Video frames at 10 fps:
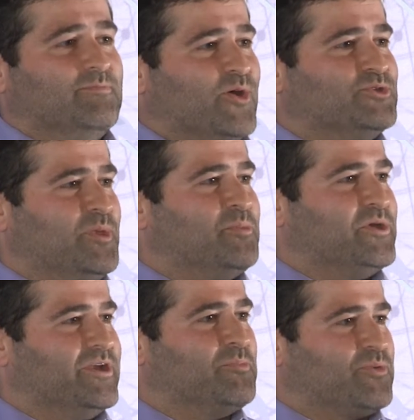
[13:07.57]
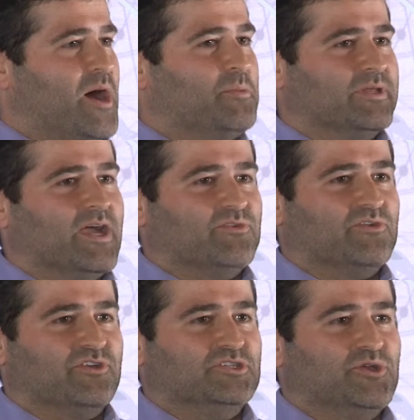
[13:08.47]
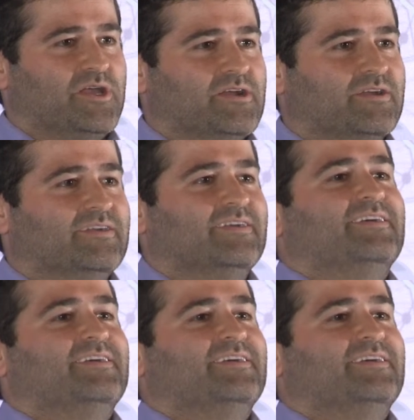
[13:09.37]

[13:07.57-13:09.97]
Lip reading: Most people here probably have a refrigerator.